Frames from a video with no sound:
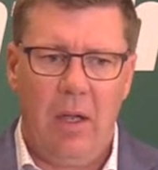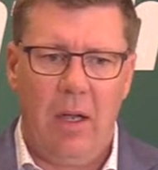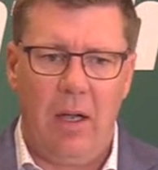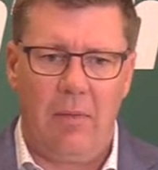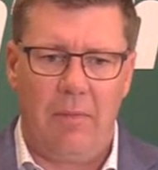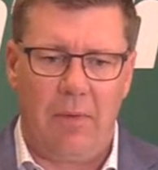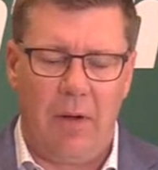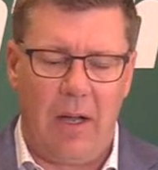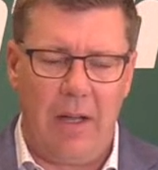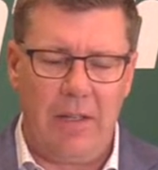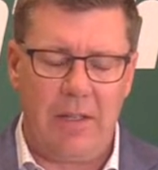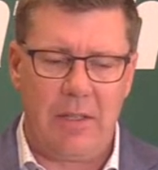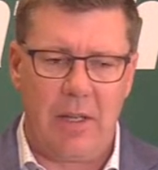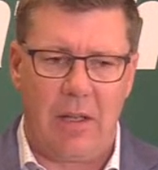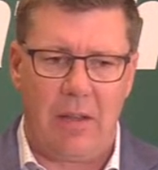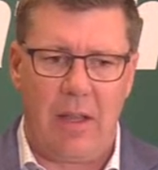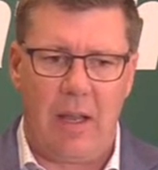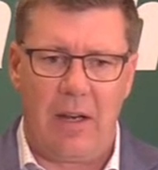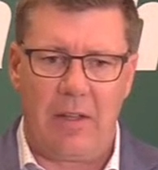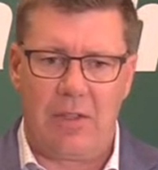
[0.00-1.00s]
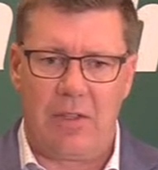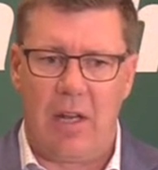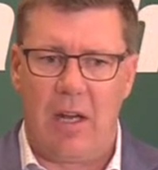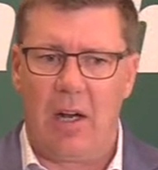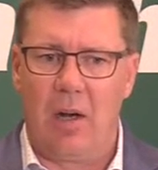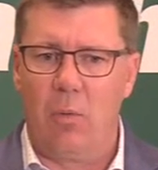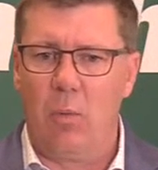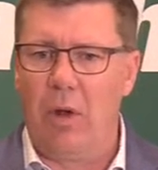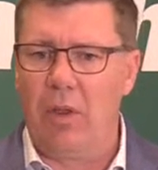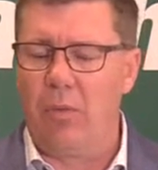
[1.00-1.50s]
advice that is
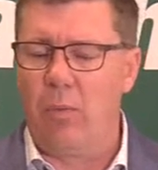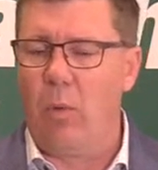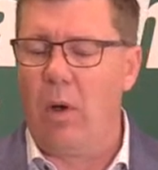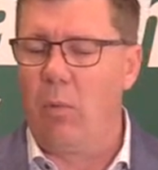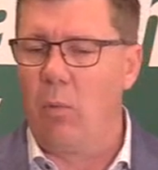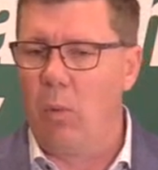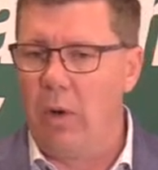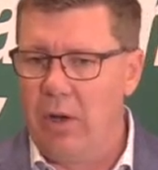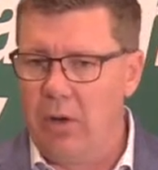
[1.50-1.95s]
there with what